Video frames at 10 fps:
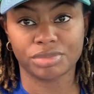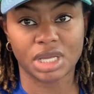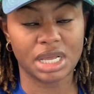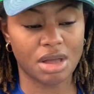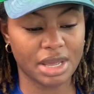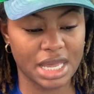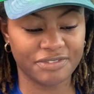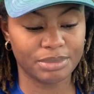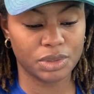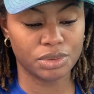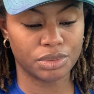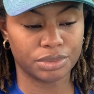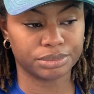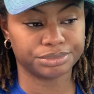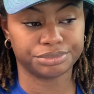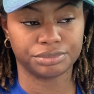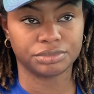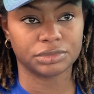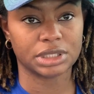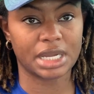It all came from Google.
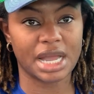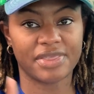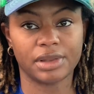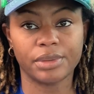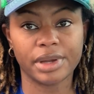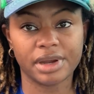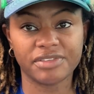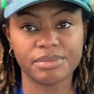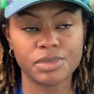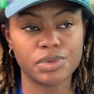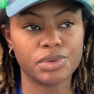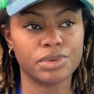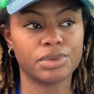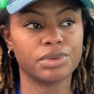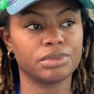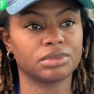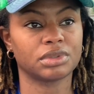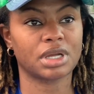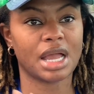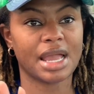I got the lawyer from Google.
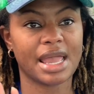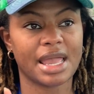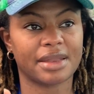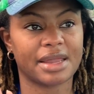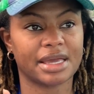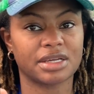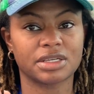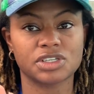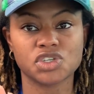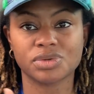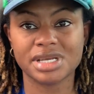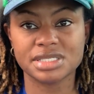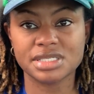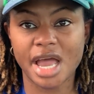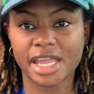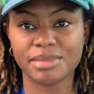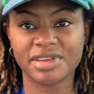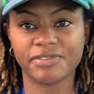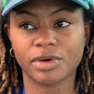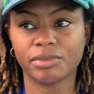I had like a trust
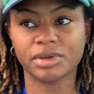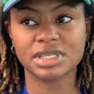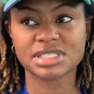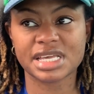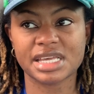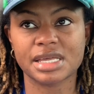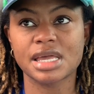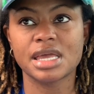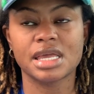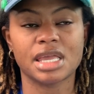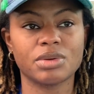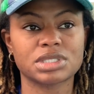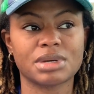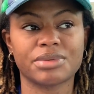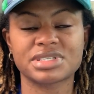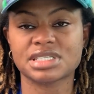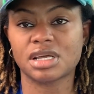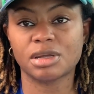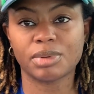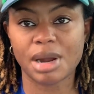document for a real estate. It was somebody who was
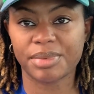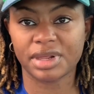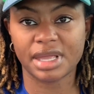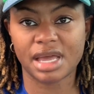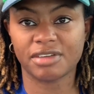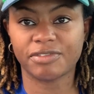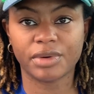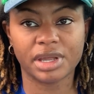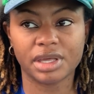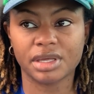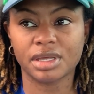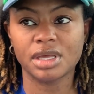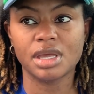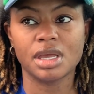selling a property in California.